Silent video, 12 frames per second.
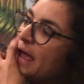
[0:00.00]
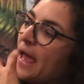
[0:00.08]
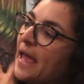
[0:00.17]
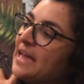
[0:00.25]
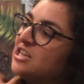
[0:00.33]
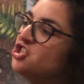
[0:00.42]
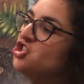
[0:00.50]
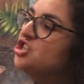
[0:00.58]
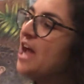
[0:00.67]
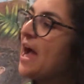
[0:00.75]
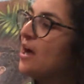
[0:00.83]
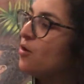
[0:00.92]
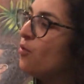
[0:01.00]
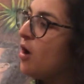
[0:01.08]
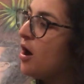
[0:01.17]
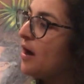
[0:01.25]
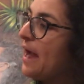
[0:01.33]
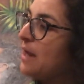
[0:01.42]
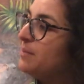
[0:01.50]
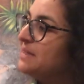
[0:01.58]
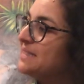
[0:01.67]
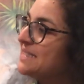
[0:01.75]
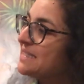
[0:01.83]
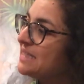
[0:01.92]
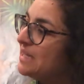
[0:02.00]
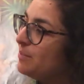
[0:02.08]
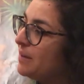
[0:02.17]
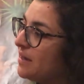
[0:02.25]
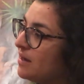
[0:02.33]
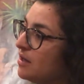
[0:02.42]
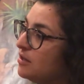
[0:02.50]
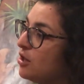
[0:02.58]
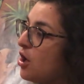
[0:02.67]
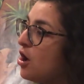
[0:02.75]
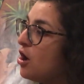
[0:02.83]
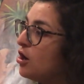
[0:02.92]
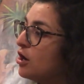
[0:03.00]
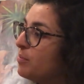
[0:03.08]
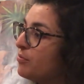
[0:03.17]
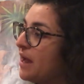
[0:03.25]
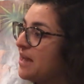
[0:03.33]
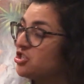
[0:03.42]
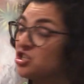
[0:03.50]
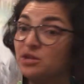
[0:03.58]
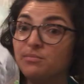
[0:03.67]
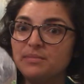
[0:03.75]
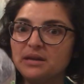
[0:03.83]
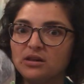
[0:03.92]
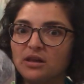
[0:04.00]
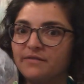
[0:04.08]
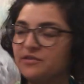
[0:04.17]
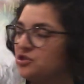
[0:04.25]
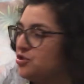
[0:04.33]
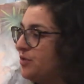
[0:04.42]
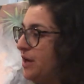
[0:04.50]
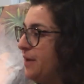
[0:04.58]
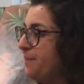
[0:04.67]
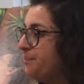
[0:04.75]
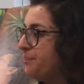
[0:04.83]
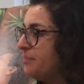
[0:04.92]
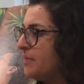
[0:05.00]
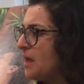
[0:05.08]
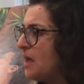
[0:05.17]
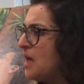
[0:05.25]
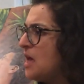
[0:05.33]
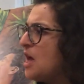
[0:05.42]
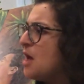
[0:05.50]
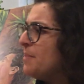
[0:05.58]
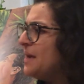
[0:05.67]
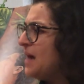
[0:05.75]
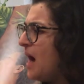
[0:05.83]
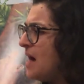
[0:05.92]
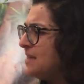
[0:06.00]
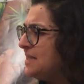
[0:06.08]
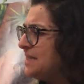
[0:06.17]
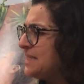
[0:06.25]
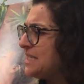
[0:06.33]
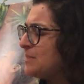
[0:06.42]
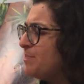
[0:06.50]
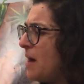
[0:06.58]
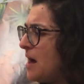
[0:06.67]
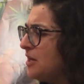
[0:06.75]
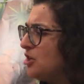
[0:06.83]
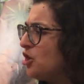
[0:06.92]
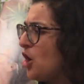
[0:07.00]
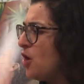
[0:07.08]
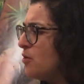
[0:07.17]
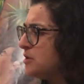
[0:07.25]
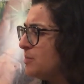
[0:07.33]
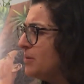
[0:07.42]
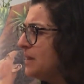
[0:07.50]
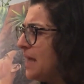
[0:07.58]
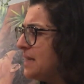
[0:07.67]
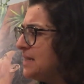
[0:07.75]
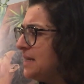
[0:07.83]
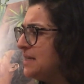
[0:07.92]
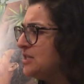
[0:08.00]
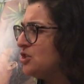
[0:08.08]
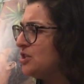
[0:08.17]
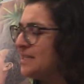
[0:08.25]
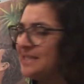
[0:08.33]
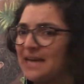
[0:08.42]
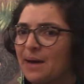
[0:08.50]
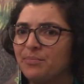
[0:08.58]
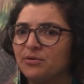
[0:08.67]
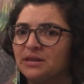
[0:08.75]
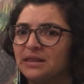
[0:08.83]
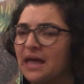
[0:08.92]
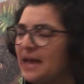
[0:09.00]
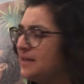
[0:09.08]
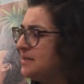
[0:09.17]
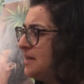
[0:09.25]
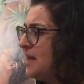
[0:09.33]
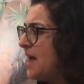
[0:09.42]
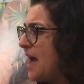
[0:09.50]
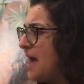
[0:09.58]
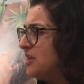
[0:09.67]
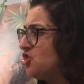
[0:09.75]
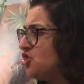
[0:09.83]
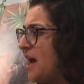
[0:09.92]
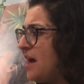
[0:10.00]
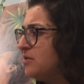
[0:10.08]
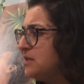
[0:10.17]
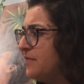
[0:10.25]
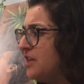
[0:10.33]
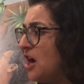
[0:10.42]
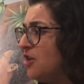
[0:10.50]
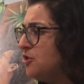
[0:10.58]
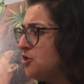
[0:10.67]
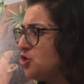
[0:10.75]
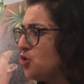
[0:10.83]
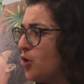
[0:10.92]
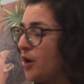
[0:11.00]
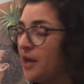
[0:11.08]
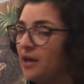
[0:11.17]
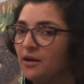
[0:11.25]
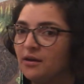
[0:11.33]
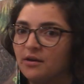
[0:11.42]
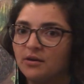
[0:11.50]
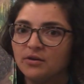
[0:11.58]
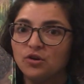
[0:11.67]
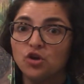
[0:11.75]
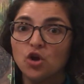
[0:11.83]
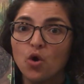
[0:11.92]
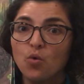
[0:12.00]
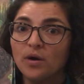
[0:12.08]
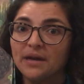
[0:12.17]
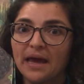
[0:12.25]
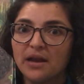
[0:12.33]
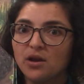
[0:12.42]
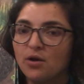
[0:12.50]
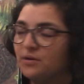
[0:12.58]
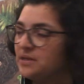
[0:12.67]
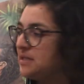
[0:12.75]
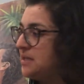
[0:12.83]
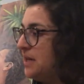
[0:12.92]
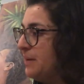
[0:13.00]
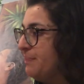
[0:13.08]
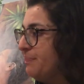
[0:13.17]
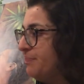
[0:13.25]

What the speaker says: A jaguar had been sleeping along a branch in the middle of the tree. Because his spotted coat blended into the dappled light and shadows of the understory, no one had noticed him.